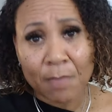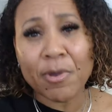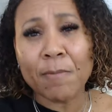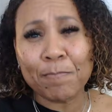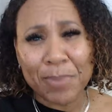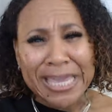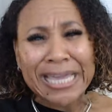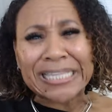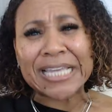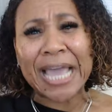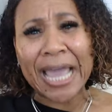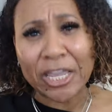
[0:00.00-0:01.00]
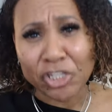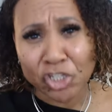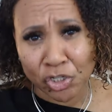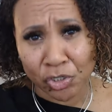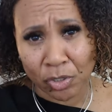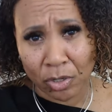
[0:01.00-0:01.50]
but be
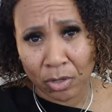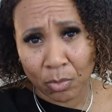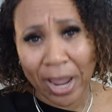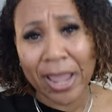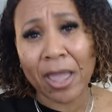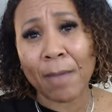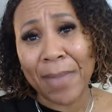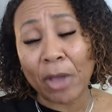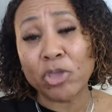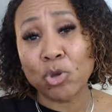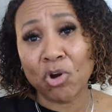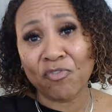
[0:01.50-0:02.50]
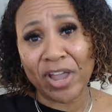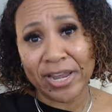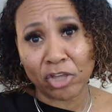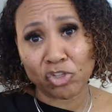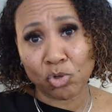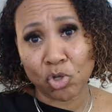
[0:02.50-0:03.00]
intentional, right, about your
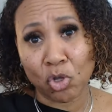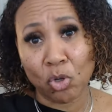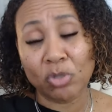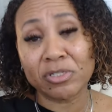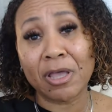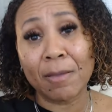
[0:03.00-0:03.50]
financial goals.